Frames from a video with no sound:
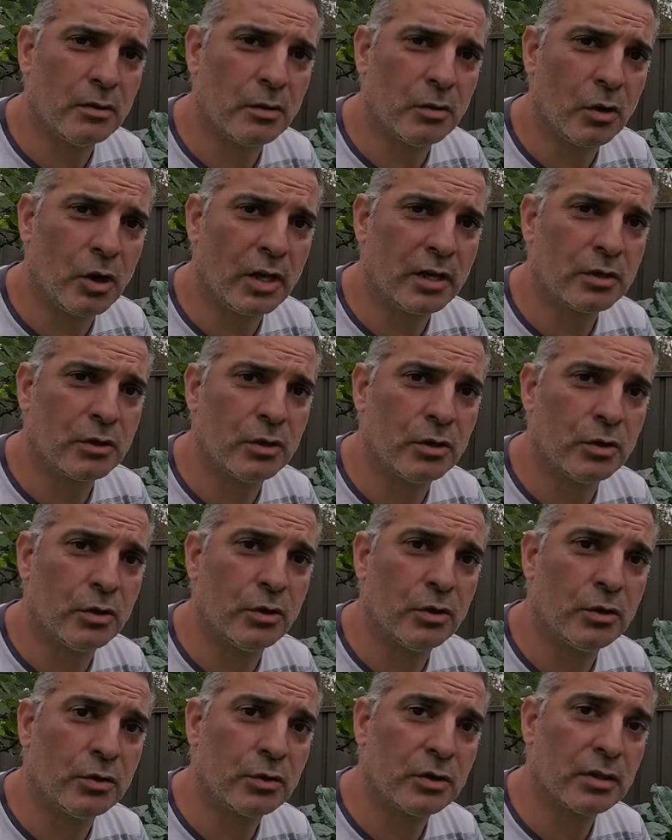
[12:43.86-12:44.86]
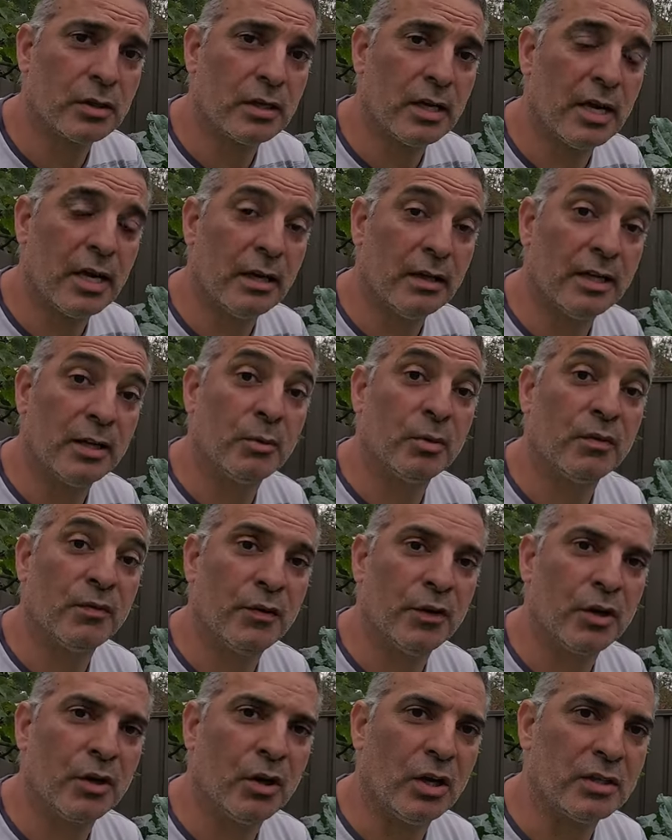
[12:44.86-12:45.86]
like to use liquid
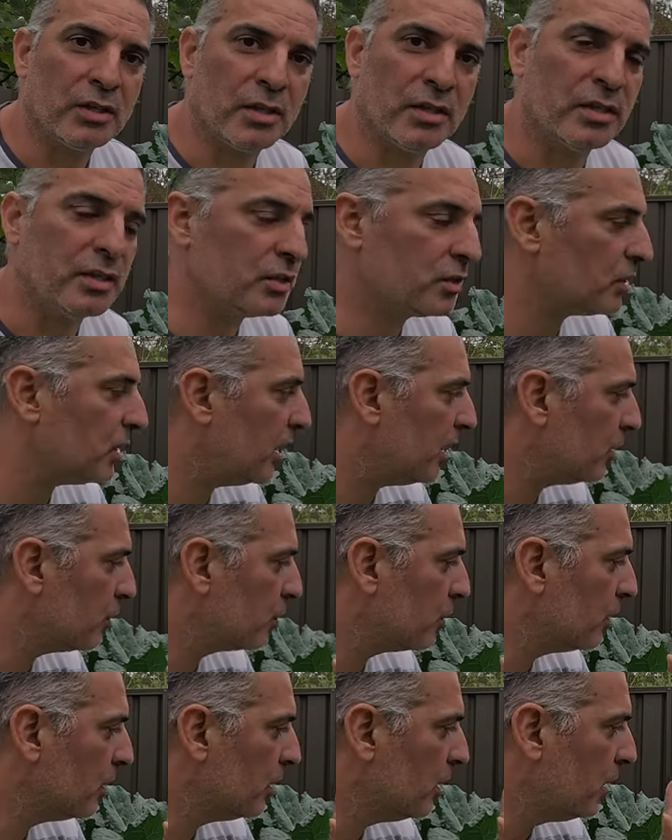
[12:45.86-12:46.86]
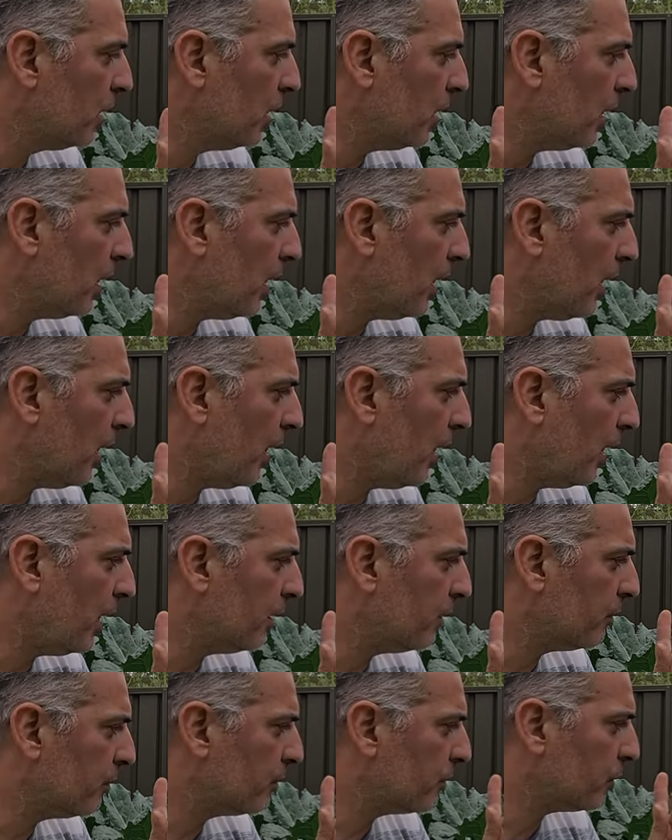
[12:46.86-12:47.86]
fertilizer at this stage,
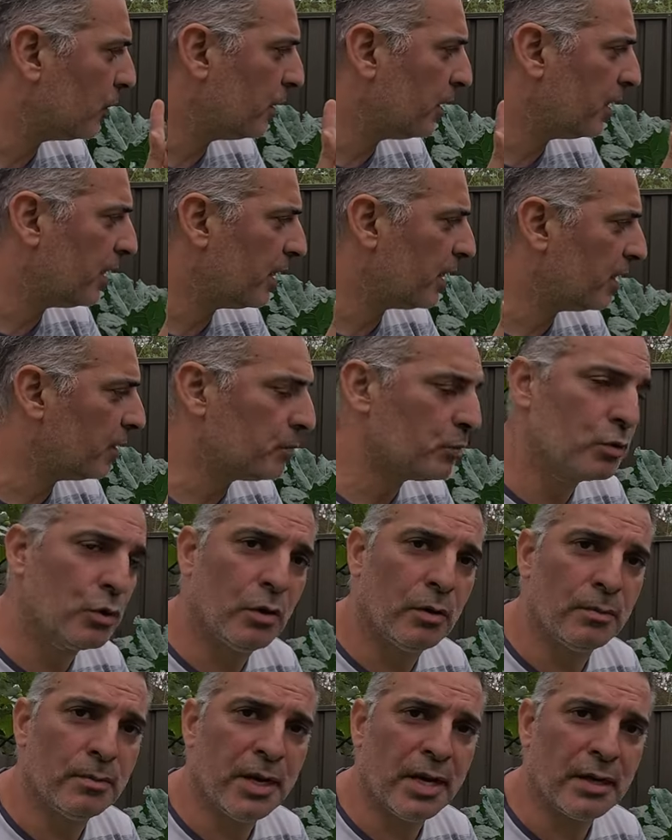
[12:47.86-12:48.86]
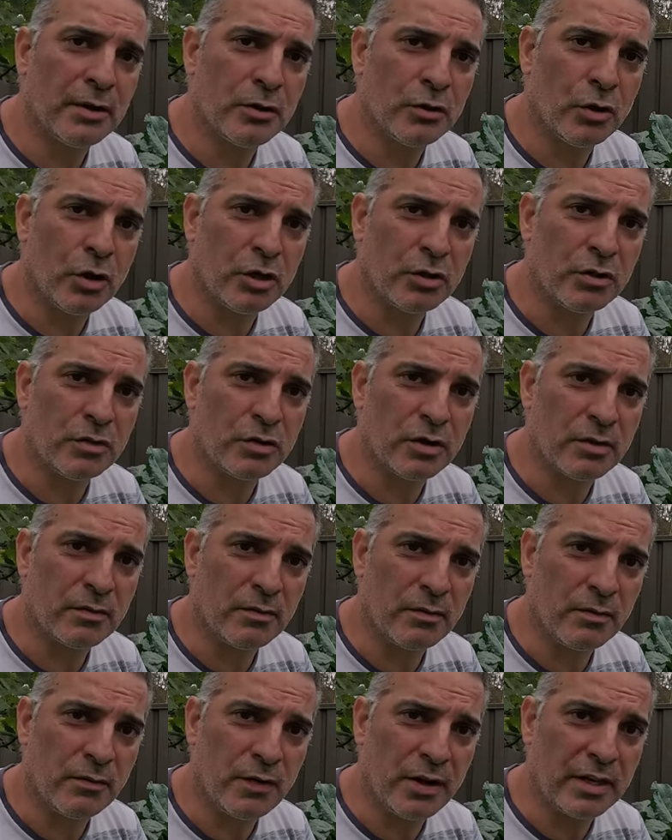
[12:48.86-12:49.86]
and so that they can absorb that
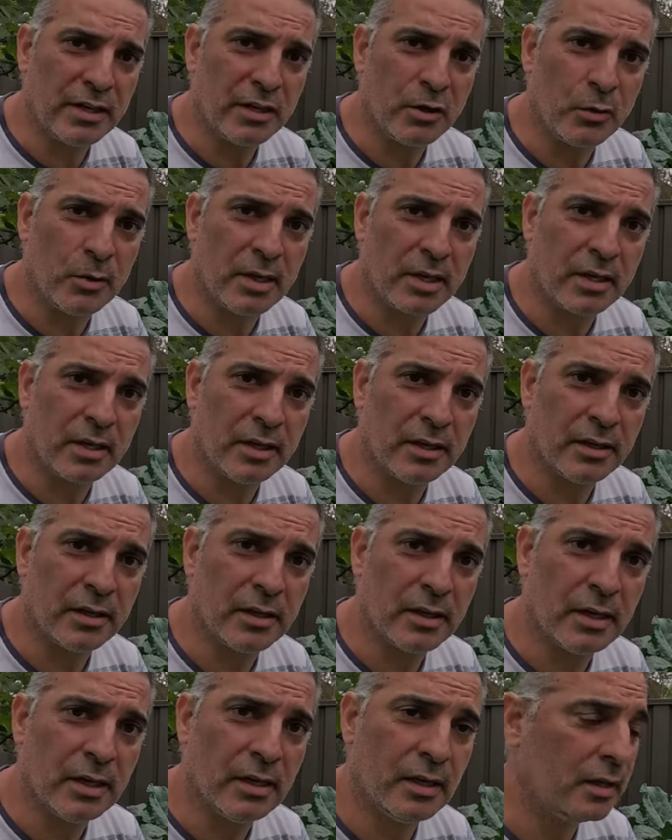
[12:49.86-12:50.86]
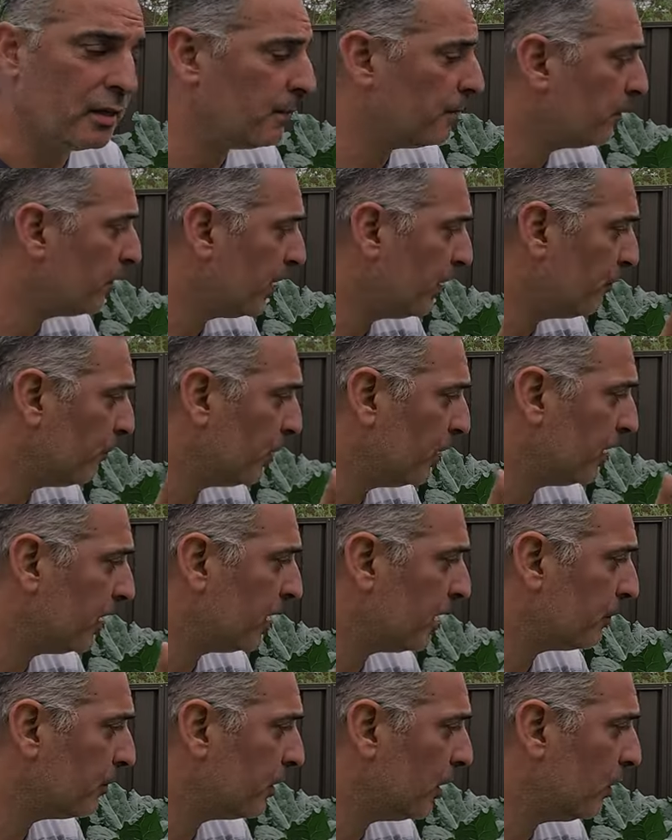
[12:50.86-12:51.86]
nitrogen fairly quickly and really
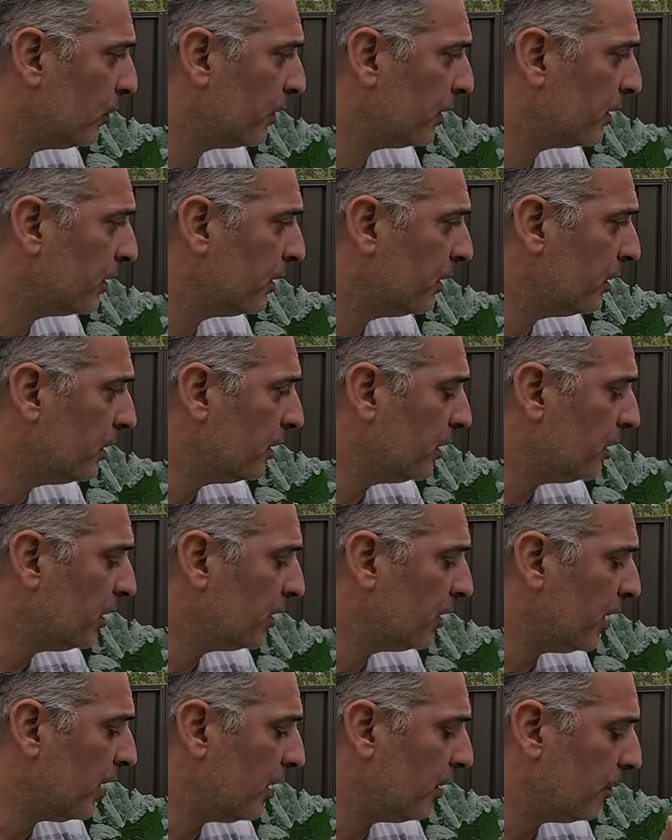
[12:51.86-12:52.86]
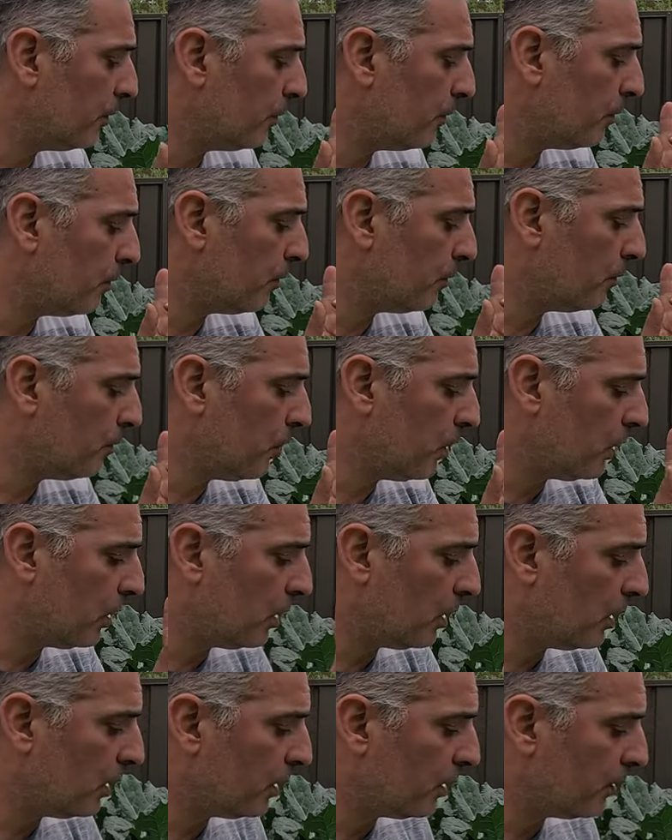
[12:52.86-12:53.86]
get them going. Now,
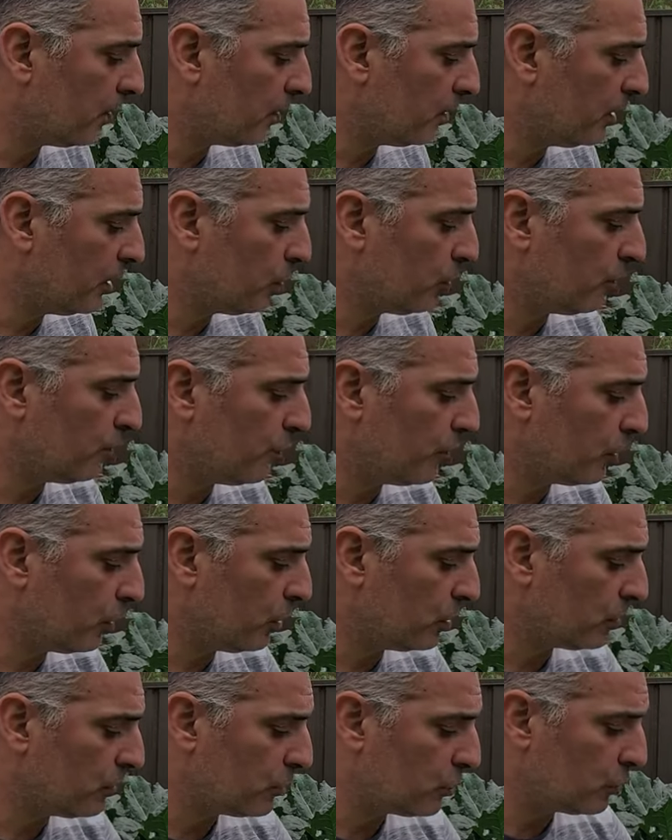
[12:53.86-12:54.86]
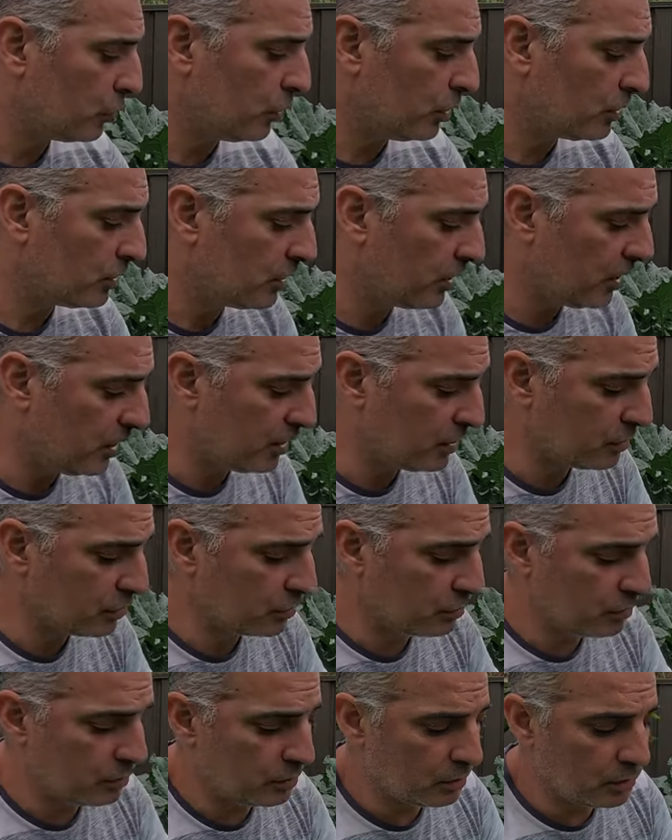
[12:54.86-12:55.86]
my liquid fertilizer of choice
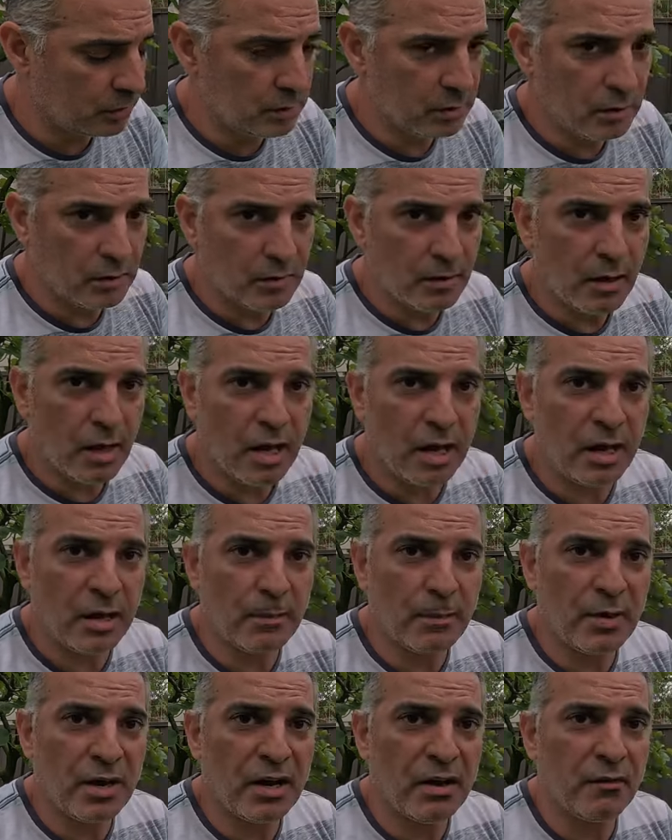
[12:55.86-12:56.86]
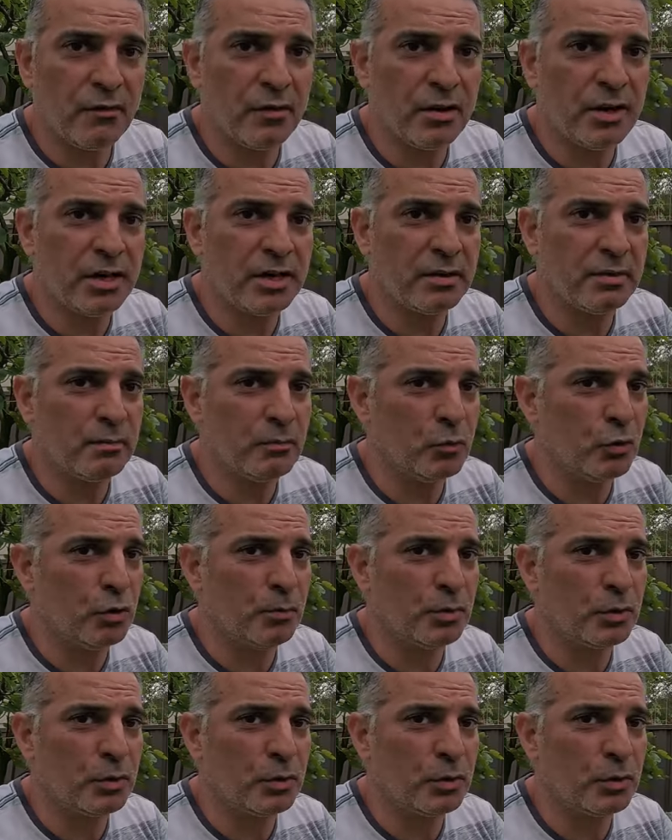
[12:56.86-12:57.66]
is power feed, more